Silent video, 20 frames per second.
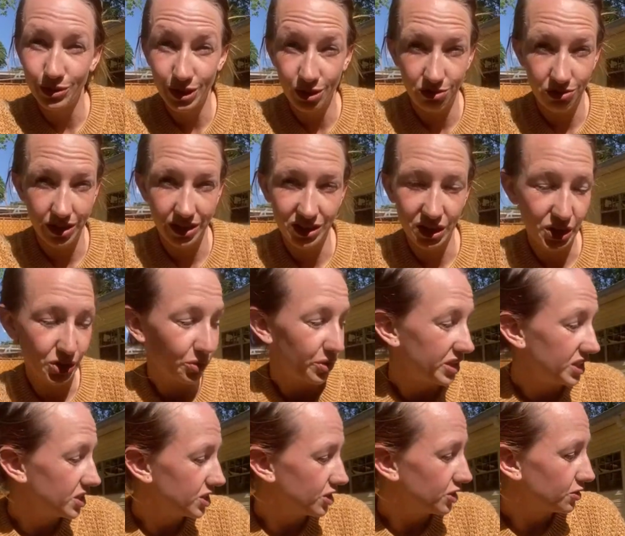what you think they're
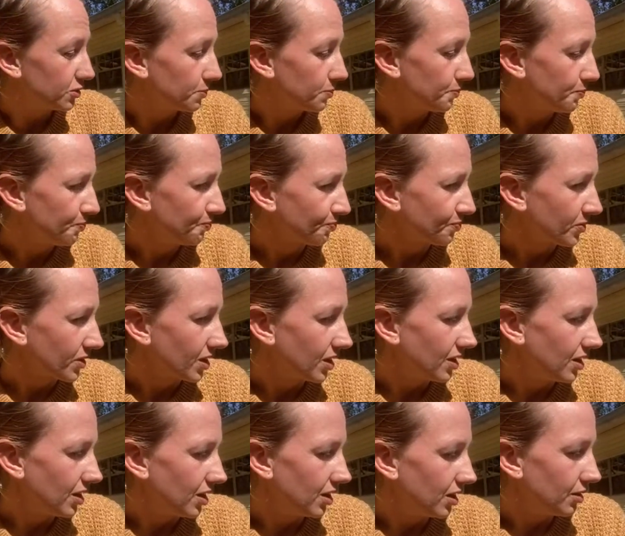going to do.
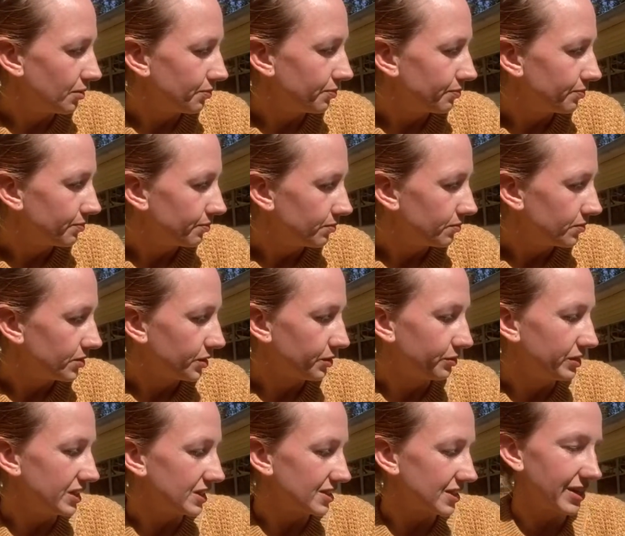The
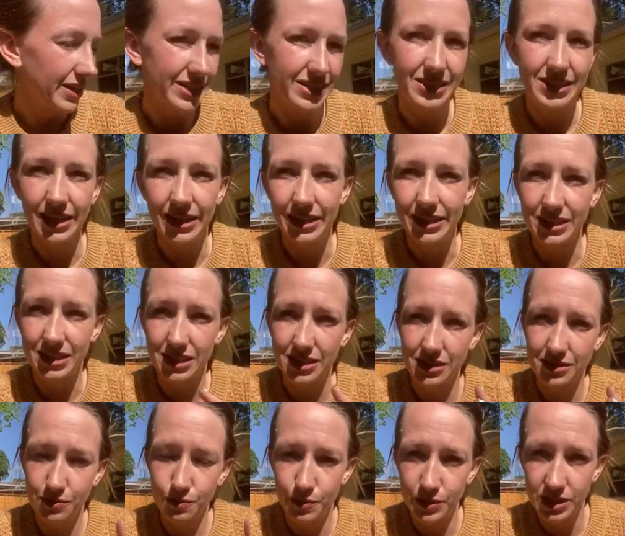reason I said it's
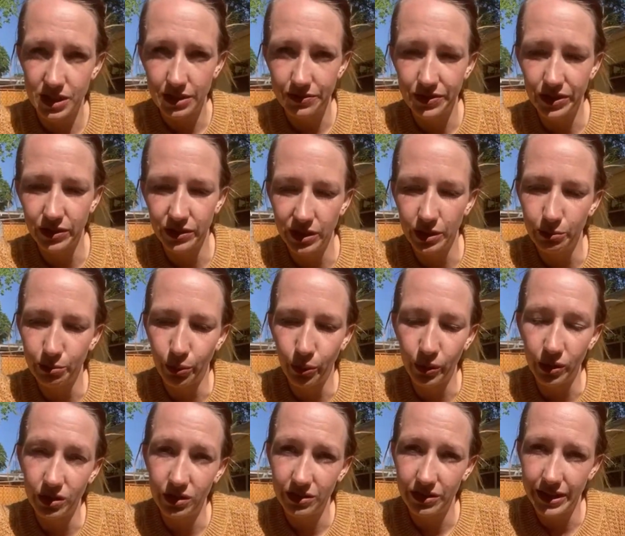specifically
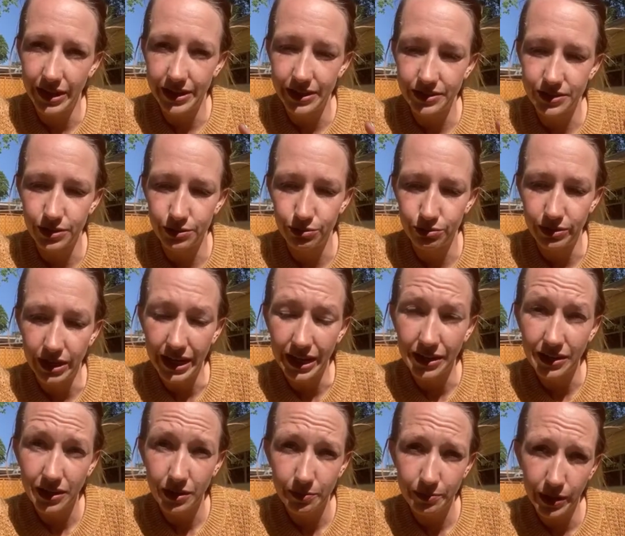important that it's a red